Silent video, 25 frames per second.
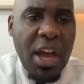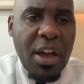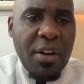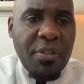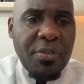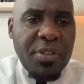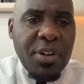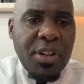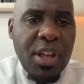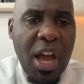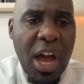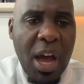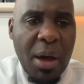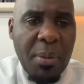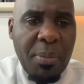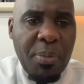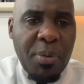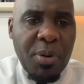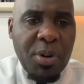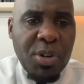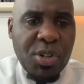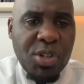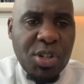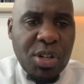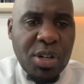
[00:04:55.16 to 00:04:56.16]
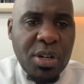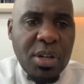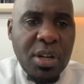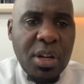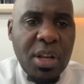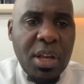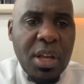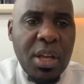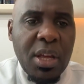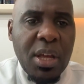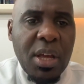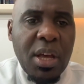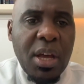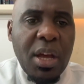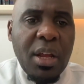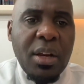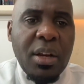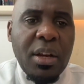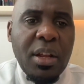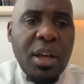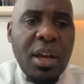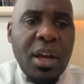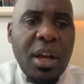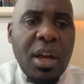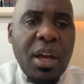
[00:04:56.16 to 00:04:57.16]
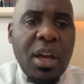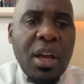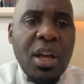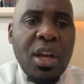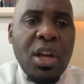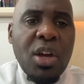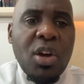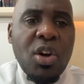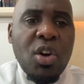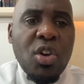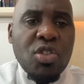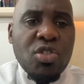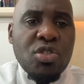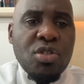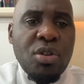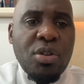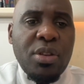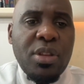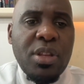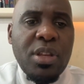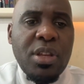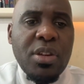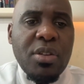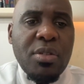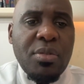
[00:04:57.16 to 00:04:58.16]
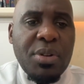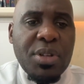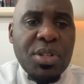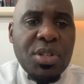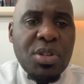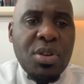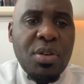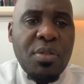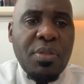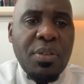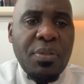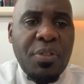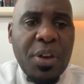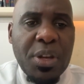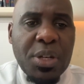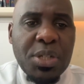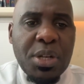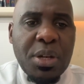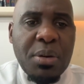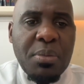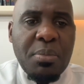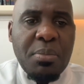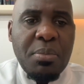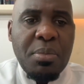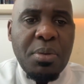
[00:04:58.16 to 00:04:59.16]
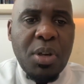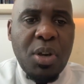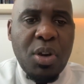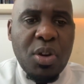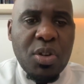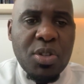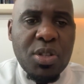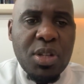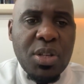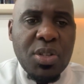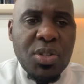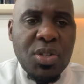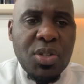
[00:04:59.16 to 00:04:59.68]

after the operation, and also the risk of infection, because the